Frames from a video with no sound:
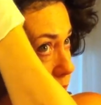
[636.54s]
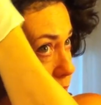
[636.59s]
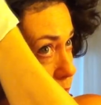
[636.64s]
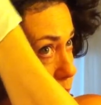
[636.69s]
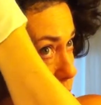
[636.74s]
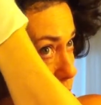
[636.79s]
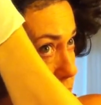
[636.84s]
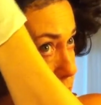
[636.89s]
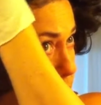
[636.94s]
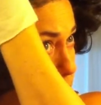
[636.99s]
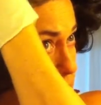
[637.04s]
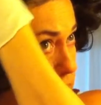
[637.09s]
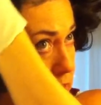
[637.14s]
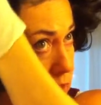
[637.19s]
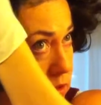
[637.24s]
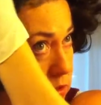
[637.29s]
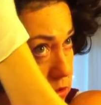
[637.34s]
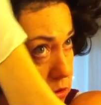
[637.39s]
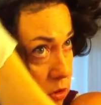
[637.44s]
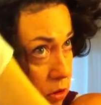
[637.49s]
Of course, my
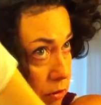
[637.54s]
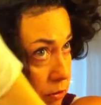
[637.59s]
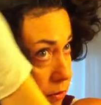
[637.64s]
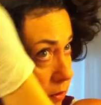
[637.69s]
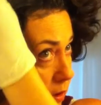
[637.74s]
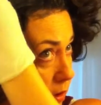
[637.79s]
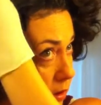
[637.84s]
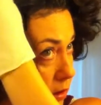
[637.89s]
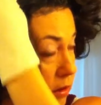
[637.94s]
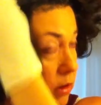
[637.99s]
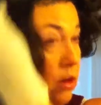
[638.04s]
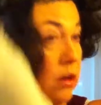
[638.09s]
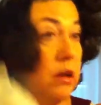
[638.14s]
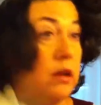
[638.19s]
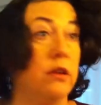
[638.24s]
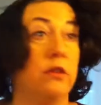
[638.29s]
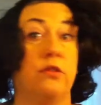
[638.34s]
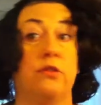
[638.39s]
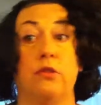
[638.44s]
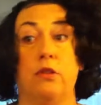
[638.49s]
son's girlfriend,
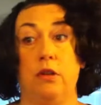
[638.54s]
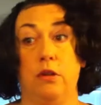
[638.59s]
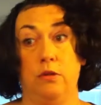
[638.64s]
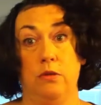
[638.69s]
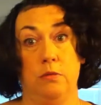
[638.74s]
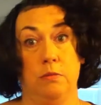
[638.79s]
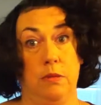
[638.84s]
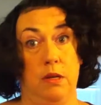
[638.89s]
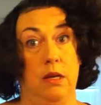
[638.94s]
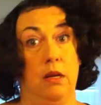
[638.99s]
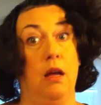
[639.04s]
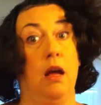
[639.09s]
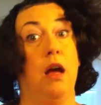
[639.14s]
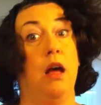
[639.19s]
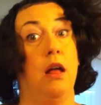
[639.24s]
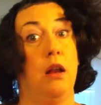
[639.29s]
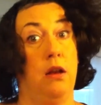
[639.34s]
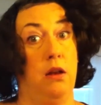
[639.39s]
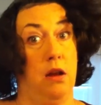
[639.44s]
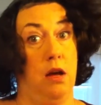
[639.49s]
excuse me,
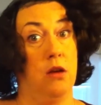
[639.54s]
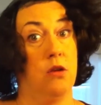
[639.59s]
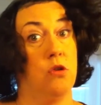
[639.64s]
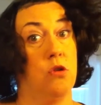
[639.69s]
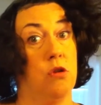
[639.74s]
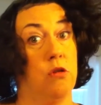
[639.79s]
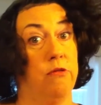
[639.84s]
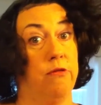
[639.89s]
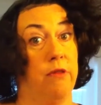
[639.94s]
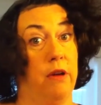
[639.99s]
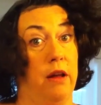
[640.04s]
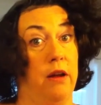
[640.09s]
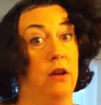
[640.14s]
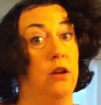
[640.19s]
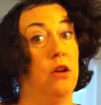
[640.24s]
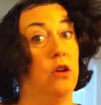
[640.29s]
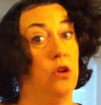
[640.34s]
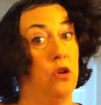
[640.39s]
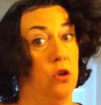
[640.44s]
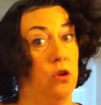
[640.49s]
not
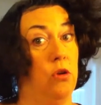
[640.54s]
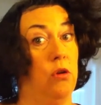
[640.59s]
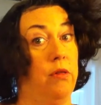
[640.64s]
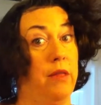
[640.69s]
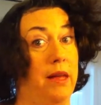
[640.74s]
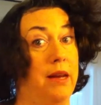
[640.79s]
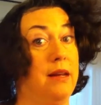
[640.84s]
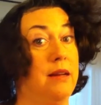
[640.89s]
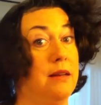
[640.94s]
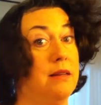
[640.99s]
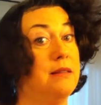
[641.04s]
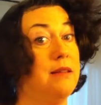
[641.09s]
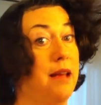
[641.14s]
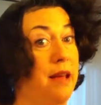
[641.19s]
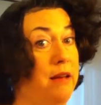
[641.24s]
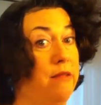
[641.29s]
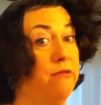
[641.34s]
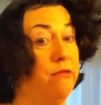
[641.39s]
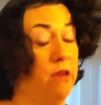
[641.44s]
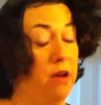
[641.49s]
girlfriend, girl that is
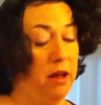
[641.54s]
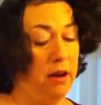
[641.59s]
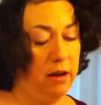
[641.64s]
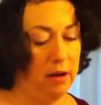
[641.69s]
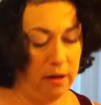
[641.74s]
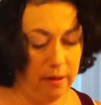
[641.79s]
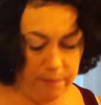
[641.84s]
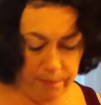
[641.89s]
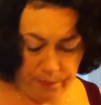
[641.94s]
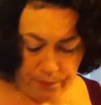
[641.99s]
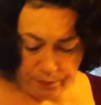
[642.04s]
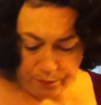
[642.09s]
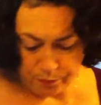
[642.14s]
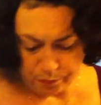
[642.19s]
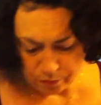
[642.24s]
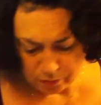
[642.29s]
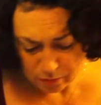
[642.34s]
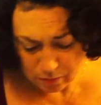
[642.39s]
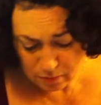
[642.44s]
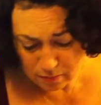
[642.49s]
a friend,
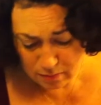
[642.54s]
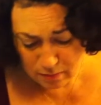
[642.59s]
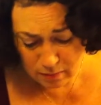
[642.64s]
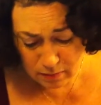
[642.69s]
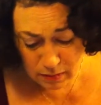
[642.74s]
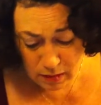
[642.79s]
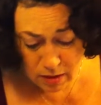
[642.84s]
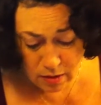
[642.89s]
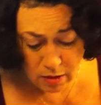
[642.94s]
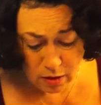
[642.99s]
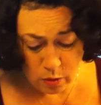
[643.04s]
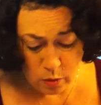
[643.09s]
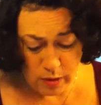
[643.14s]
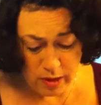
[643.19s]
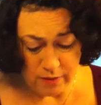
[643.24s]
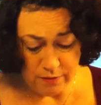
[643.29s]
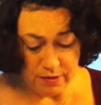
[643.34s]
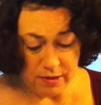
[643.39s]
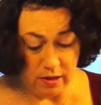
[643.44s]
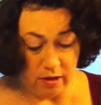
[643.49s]
the
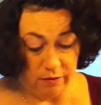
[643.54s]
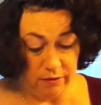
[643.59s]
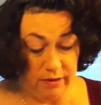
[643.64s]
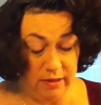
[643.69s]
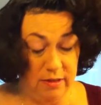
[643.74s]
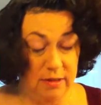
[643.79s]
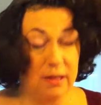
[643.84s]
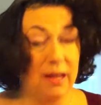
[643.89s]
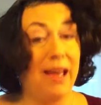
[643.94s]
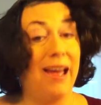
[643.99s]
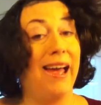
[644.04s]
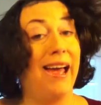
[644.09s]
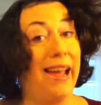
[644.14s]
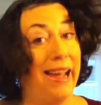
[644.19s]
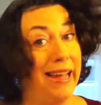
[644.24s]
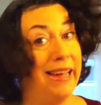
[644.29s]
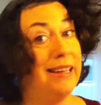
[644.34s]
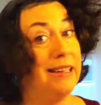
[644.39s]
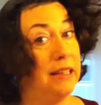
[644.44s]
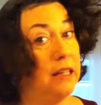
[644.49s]
queen of selfies
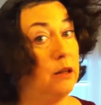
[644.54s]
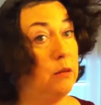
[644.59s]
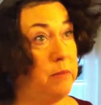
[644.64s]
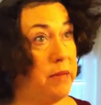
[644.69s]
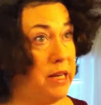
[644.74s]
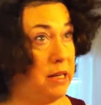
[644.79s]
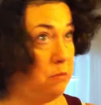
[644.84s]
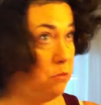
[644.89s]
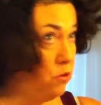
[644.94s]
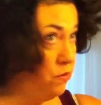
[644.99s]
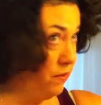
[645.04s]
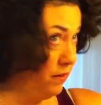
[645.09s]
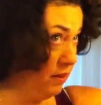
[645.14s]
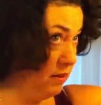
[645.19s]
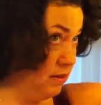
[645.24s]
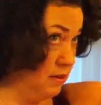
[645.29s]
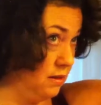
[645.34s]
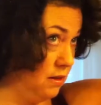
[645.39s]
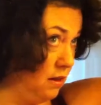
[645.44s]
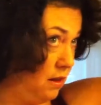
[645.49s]
and little mini
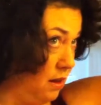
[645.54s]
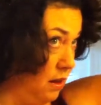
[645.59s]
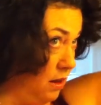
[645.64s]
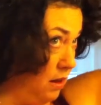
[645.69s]
movies.